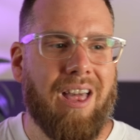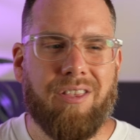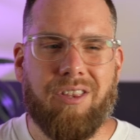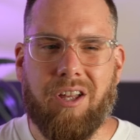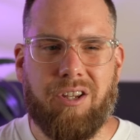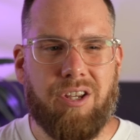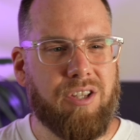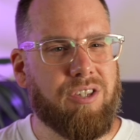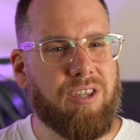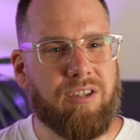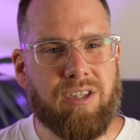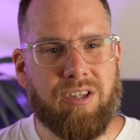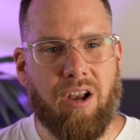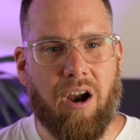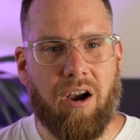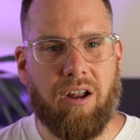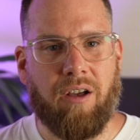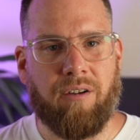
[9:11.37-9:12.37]
They just
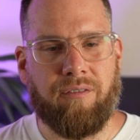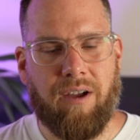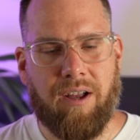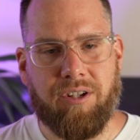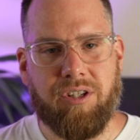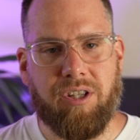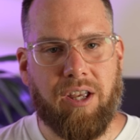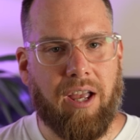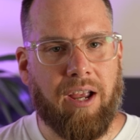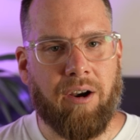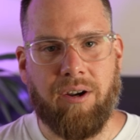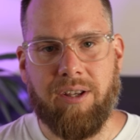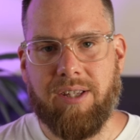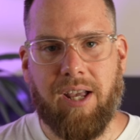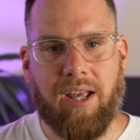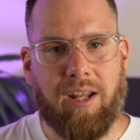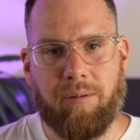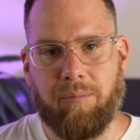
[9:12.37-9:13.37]
start eventually
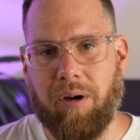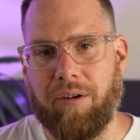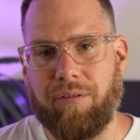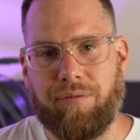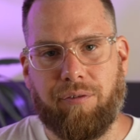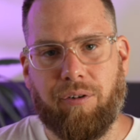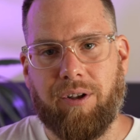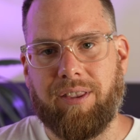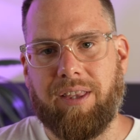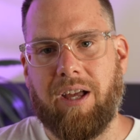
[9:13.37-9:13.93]
irritating my foot.